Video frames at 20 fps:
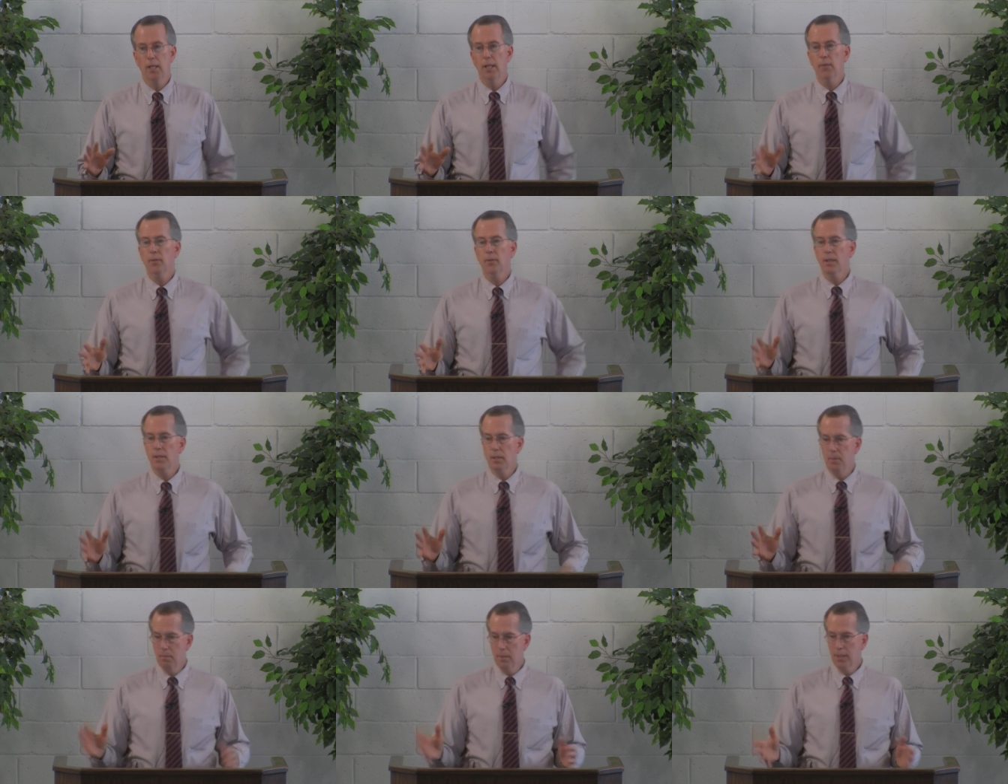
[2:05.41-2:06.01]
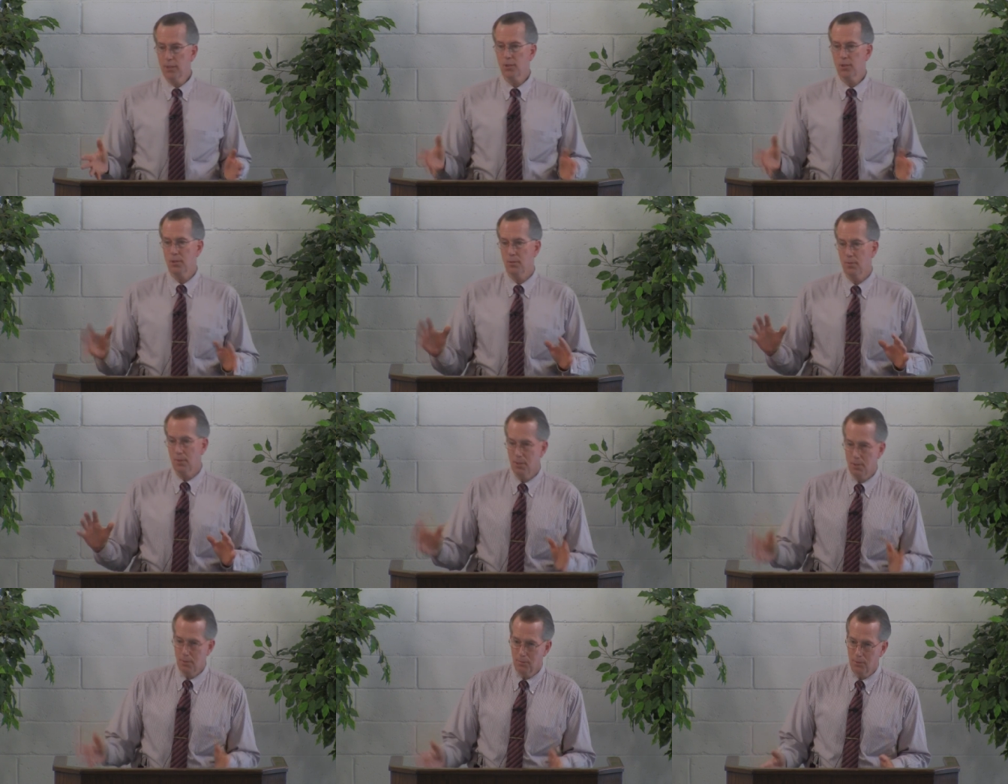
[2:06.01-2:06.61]
Even in the midst of
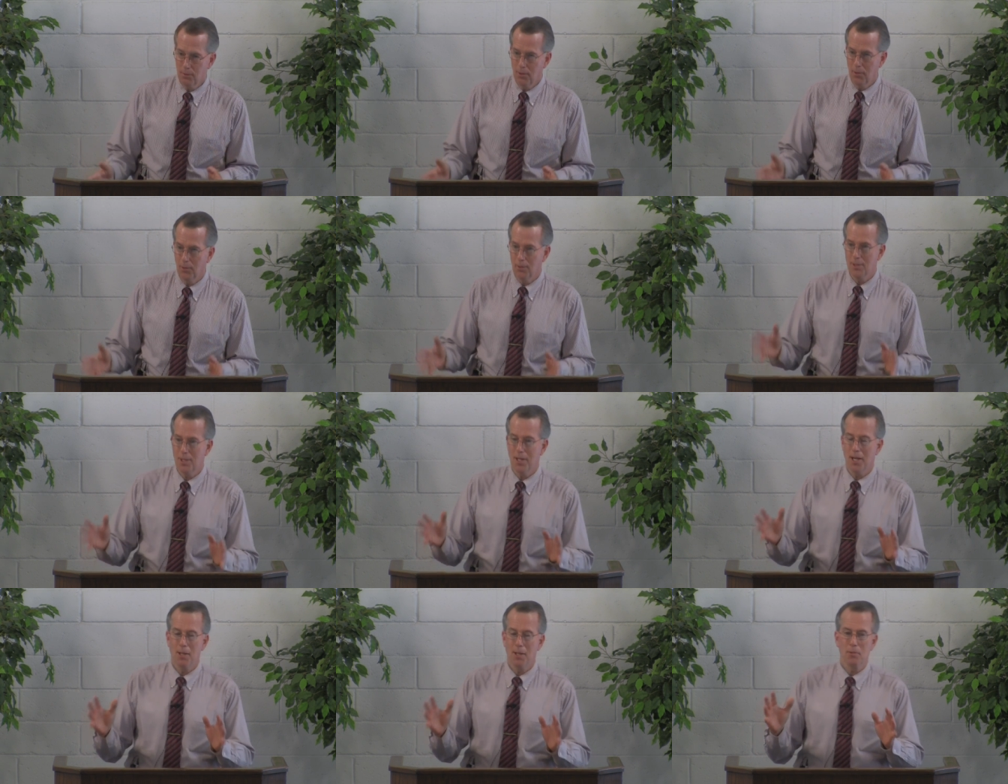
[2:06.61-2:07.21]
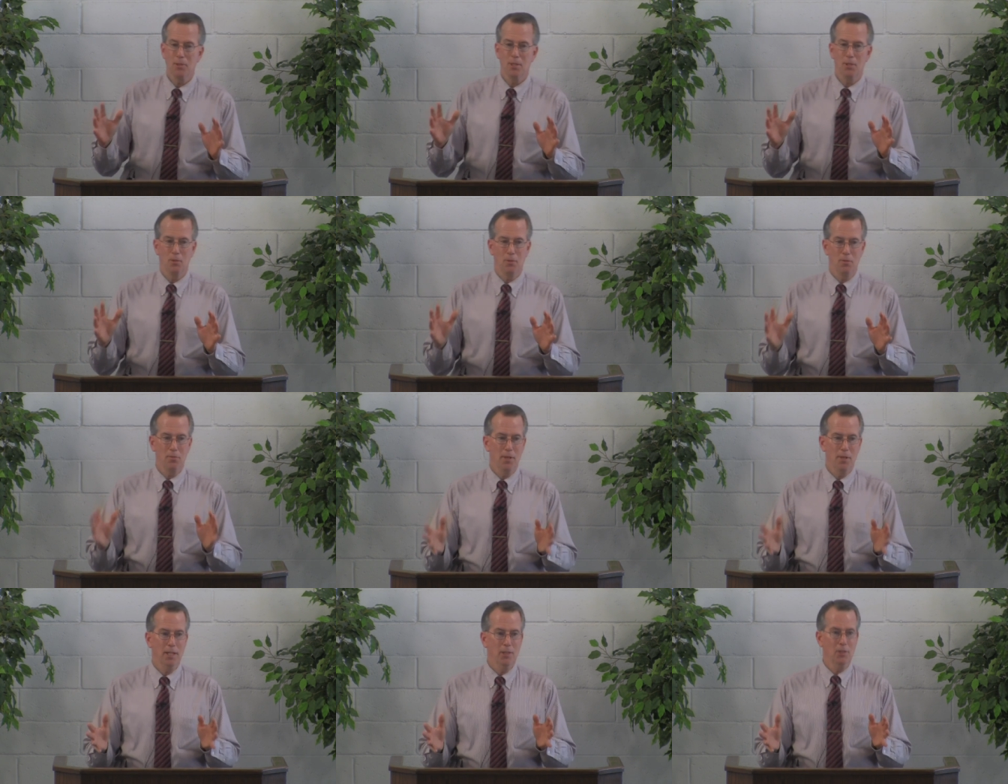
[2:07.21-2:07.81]
the difficult times they were
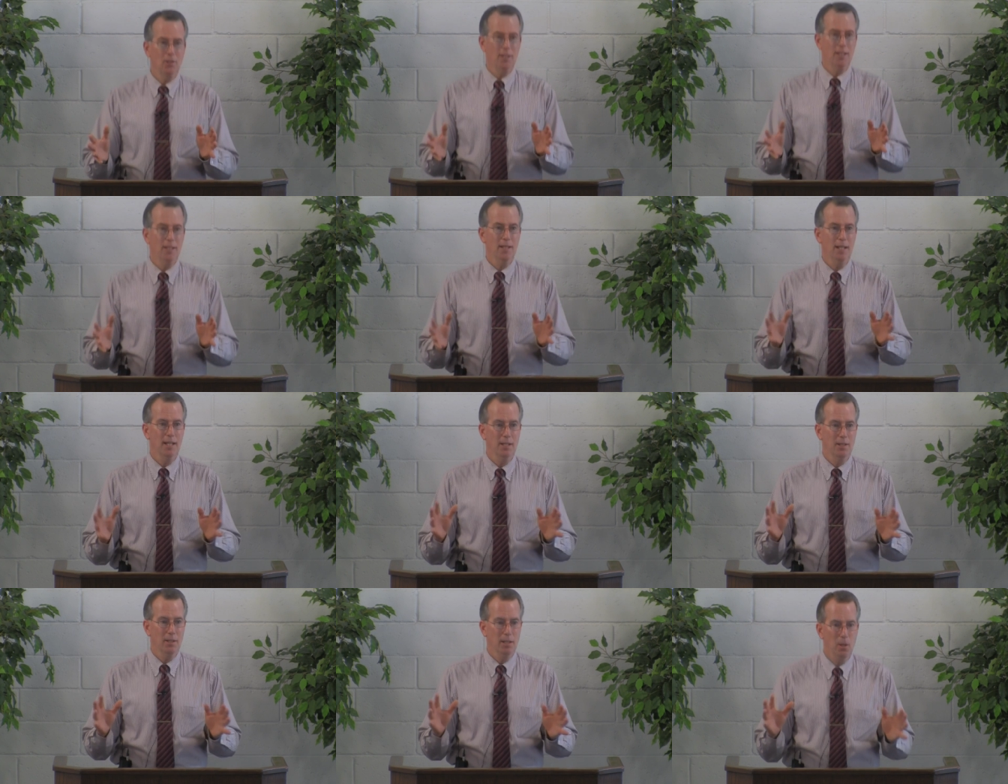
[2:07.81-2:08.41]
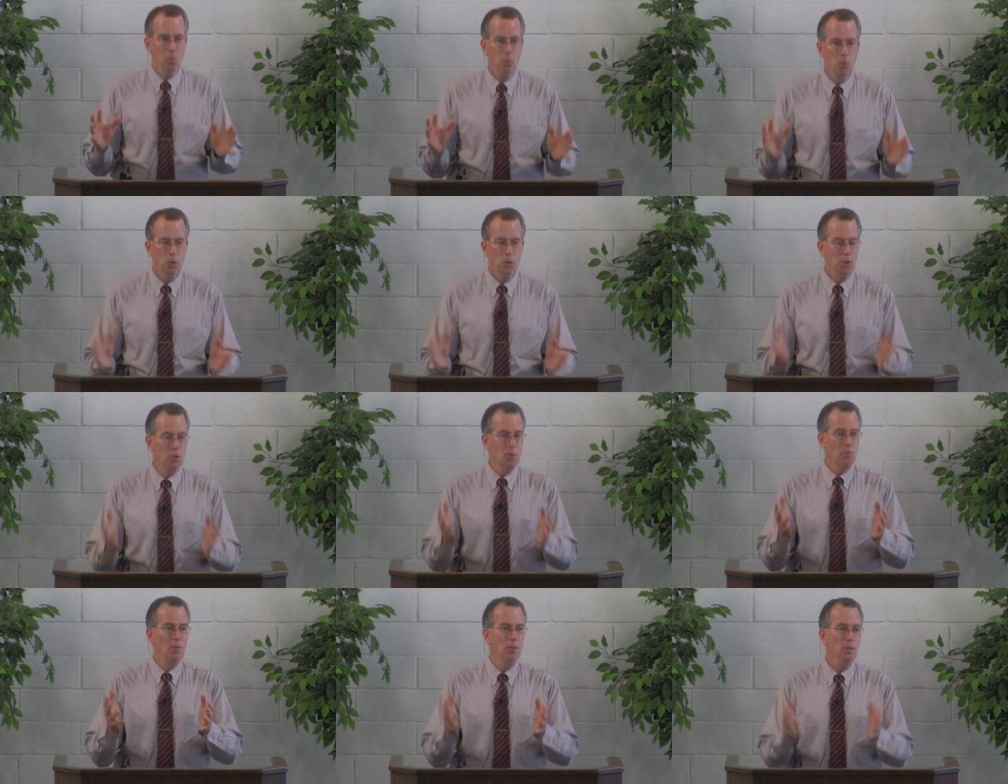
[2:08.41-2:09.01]
facing, they
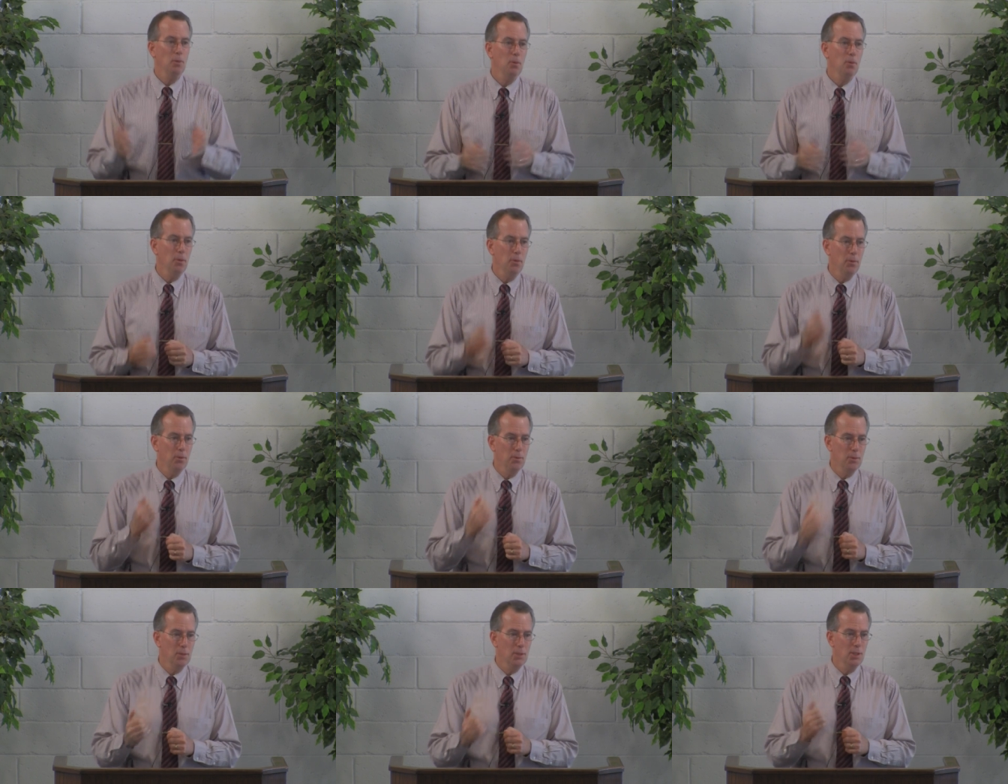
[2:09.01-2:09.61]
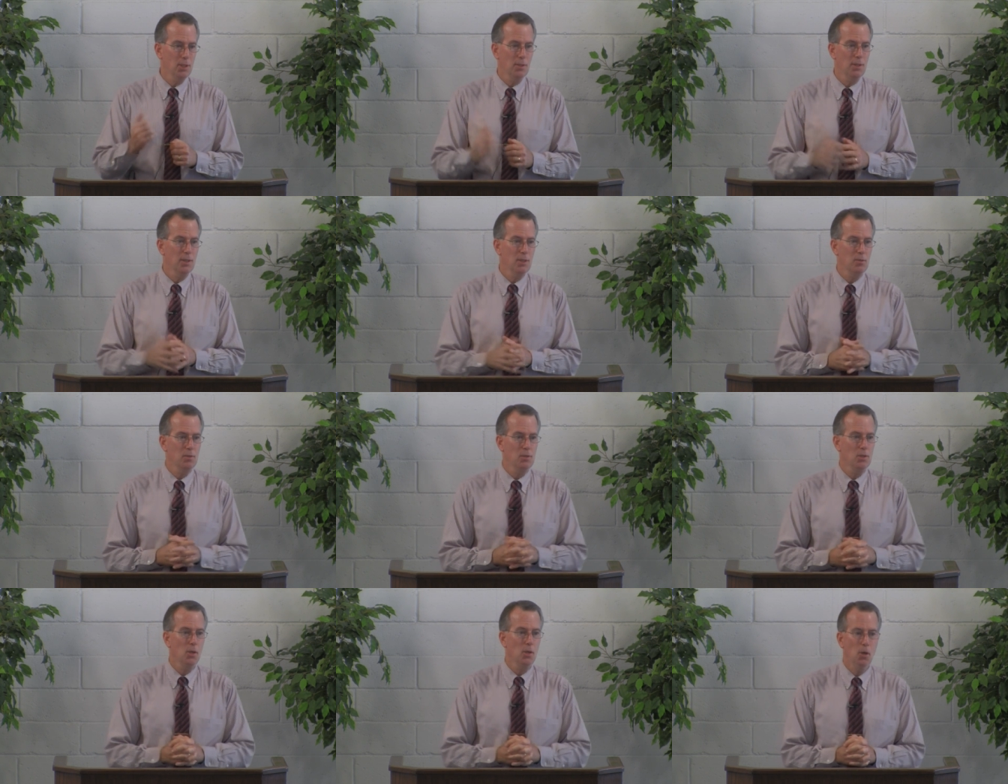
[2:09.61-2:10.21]
worshiped the Lord through a series
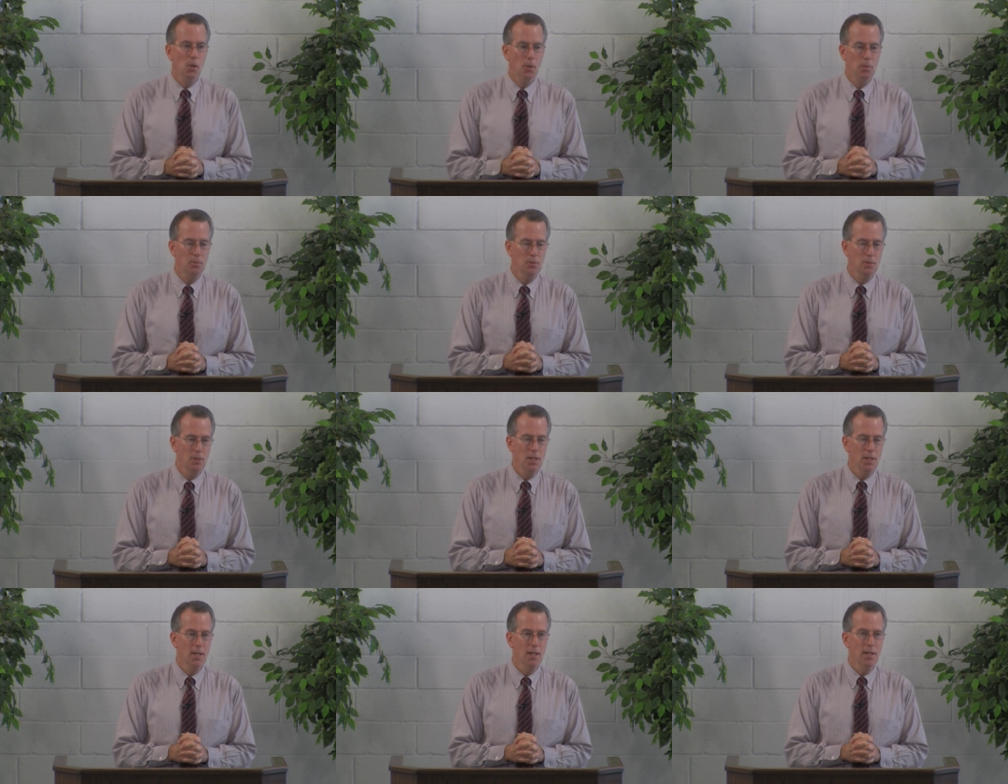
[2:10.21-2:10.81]
of psalms